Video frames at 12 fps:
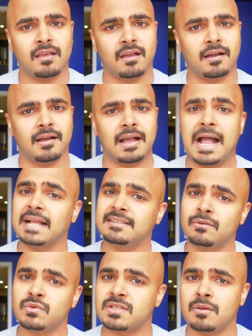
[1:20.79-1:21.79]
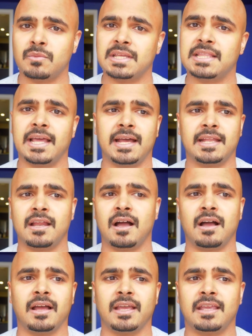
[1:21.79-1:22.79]
Acting was something that
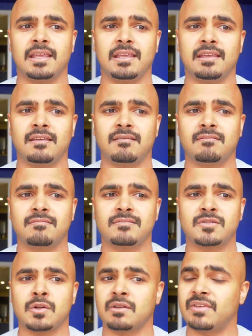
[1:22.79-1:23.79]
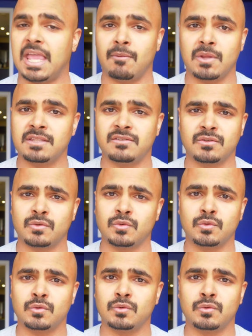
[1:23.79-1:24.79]
I sort of came
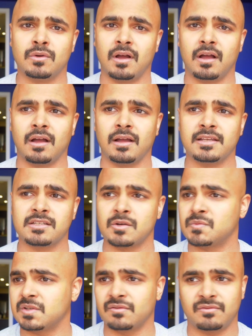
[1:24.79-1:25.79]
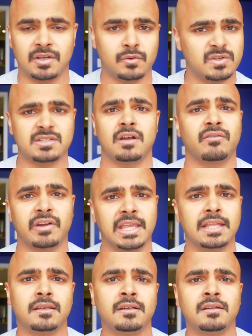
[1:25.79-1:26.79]
into in terms of discovering
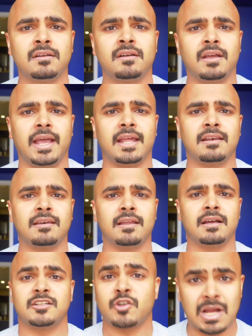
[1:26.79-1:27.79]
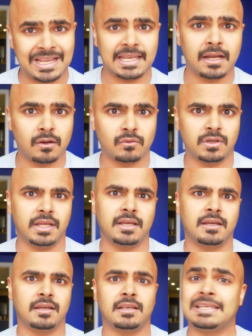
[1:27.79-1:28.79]
it and trying it out
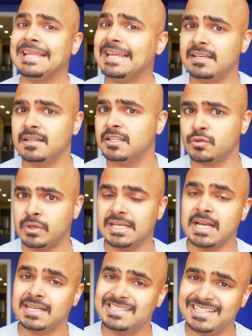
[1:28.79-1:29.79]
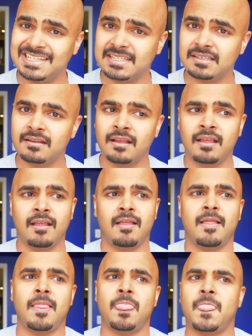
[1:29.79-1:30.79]
late in 2019,
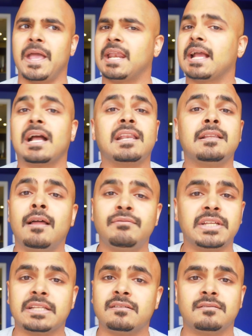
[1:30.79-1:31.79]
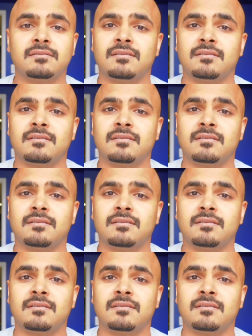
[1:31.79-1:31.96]
and I kind of loved it.